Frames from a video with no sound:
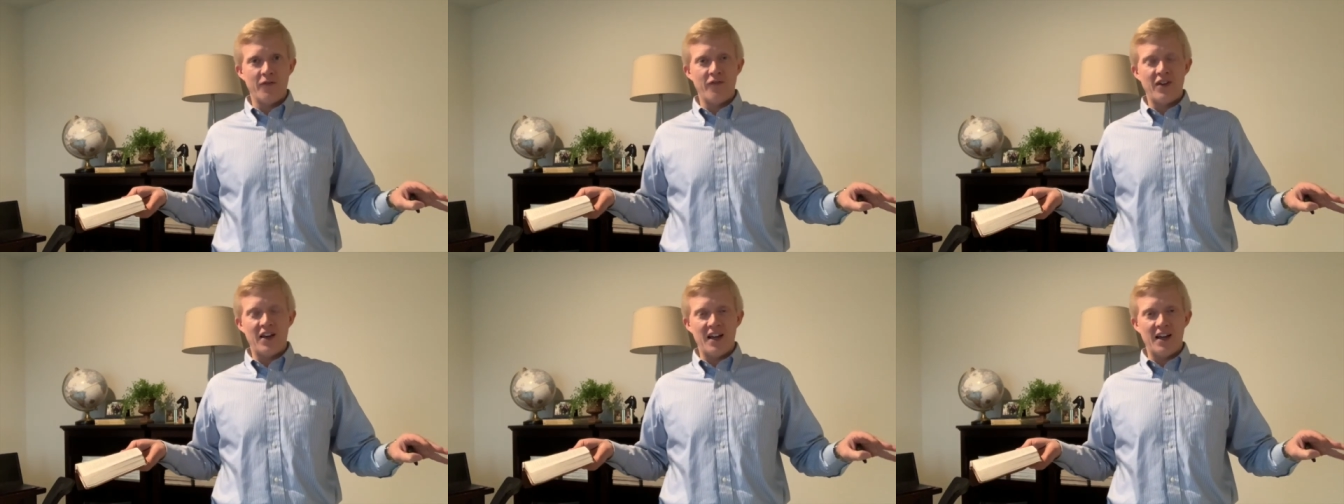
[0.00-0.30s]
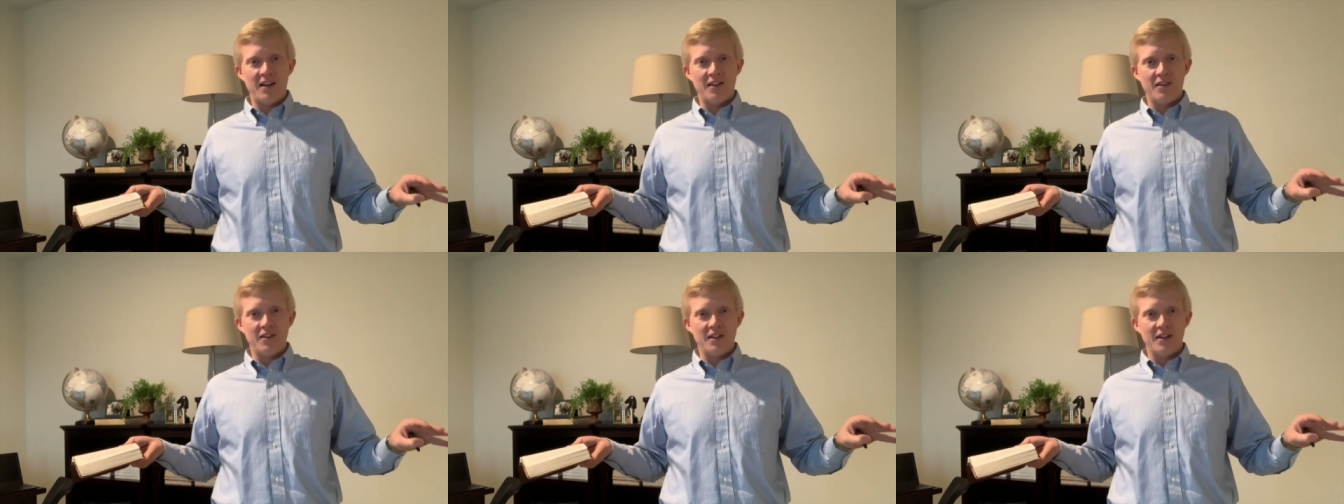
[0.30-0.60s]
the
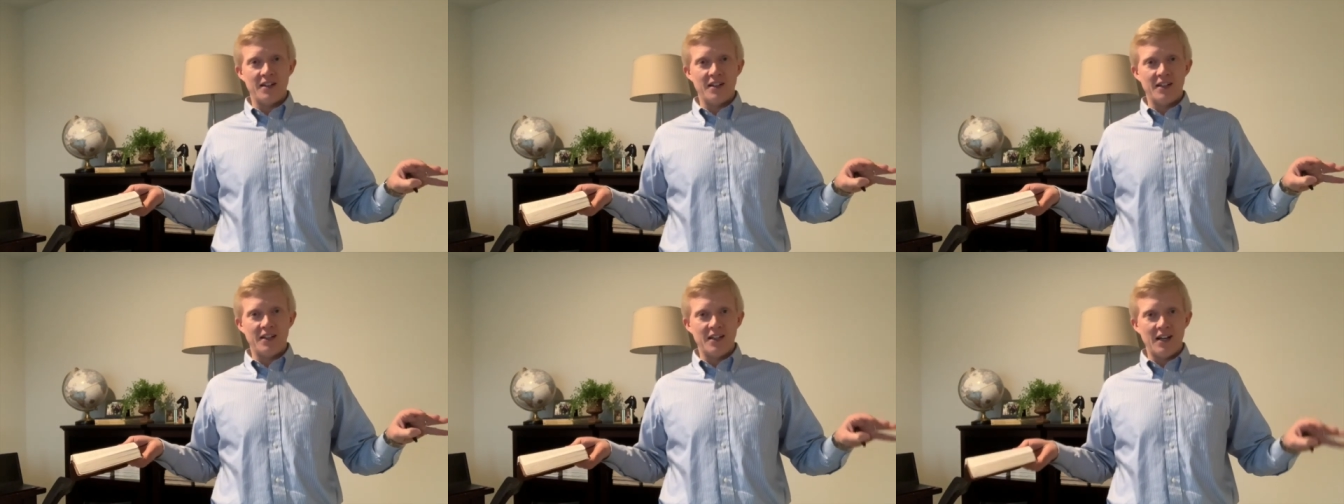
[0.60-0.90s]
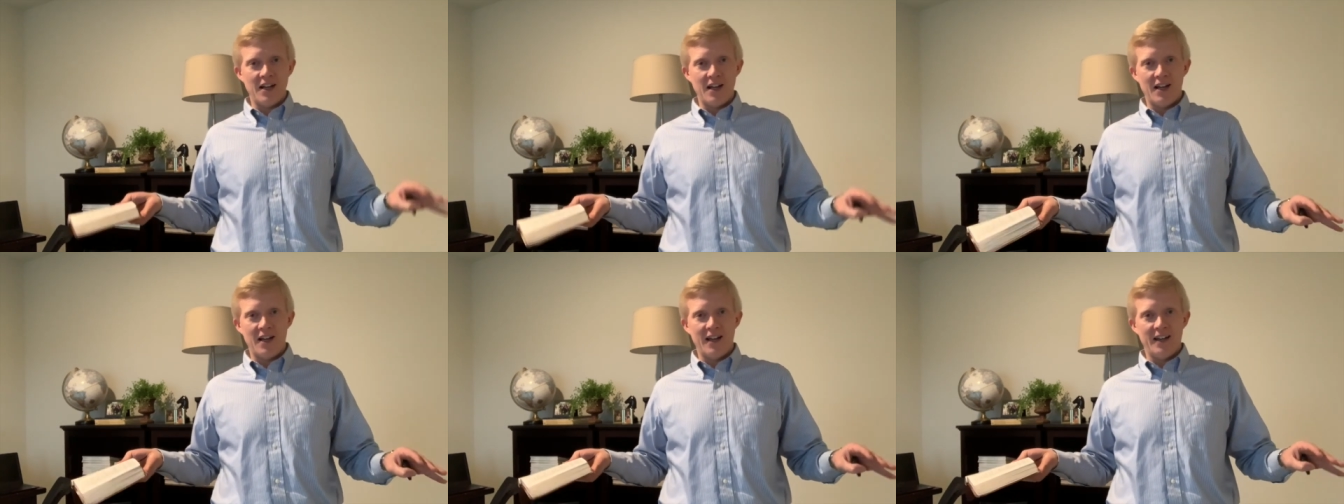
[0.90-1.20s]
fact that
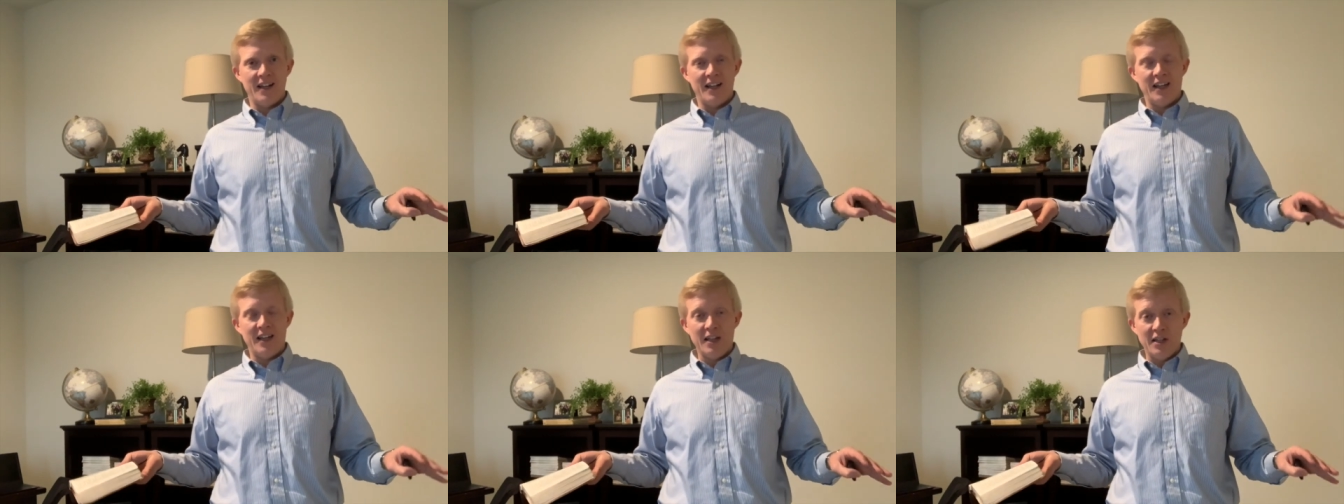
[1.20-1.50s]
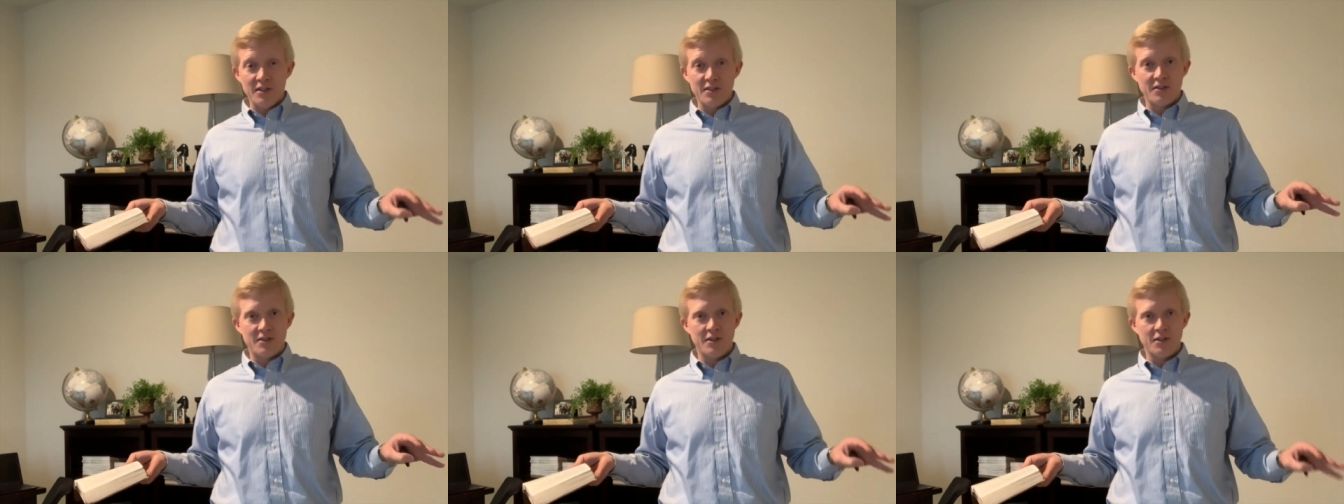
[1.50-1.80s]
God
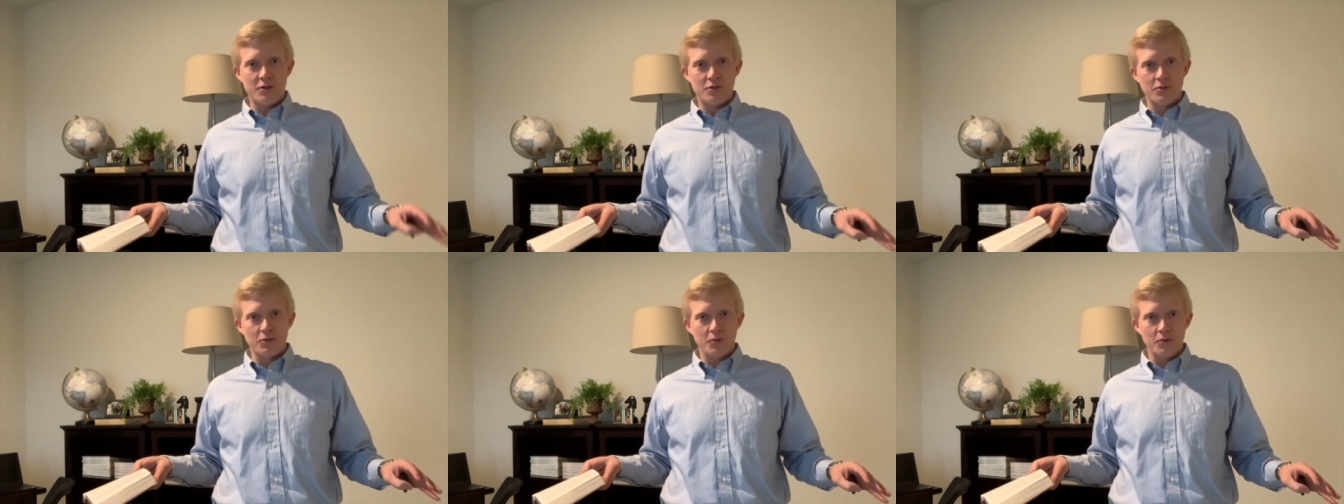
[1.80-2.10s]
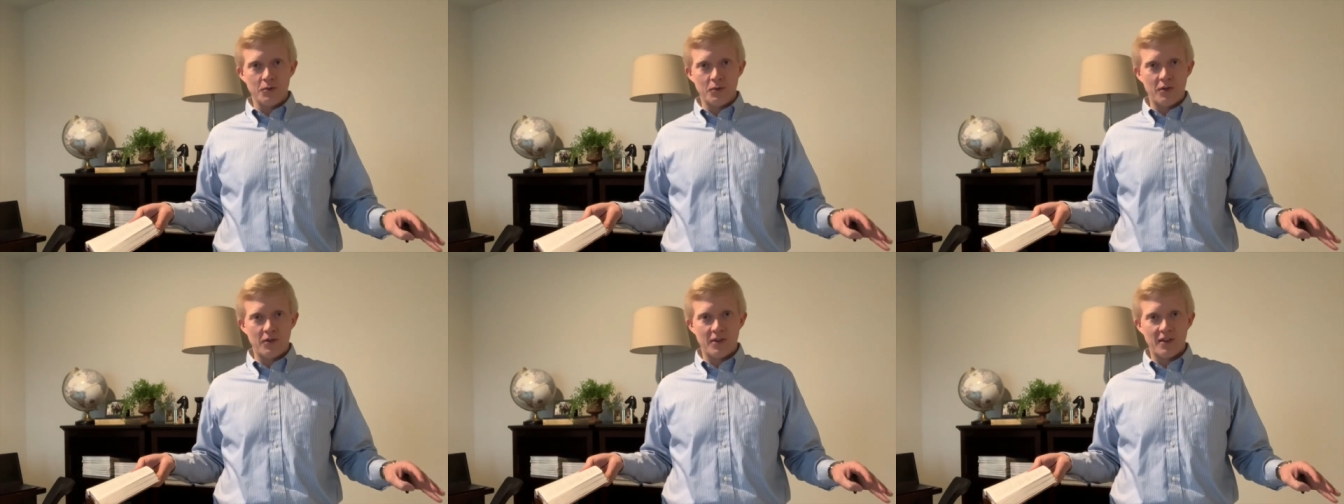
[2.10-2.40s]
is the
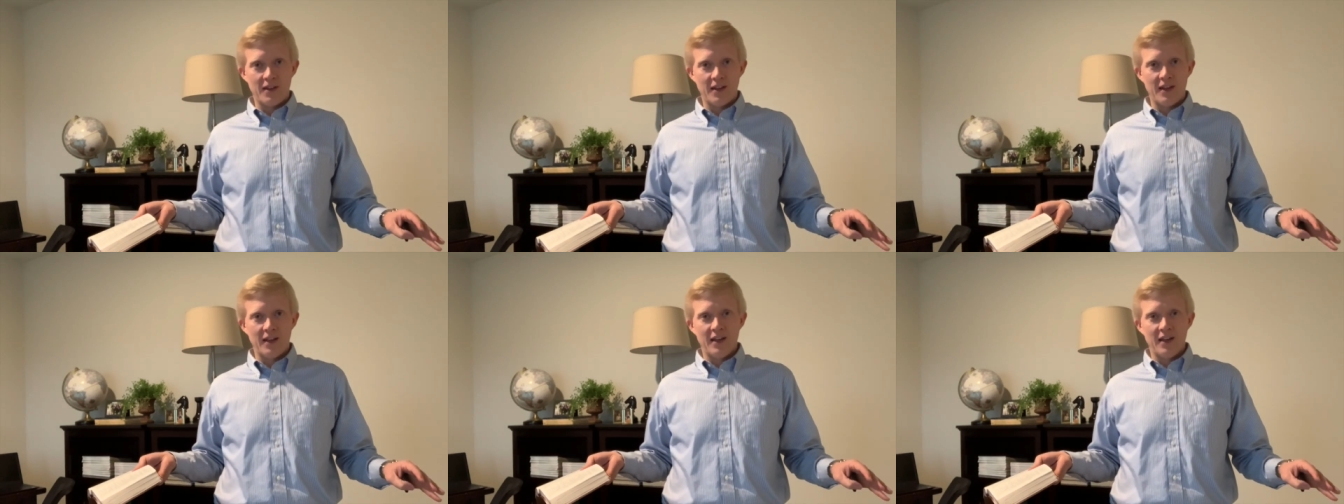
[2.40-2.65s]
truth.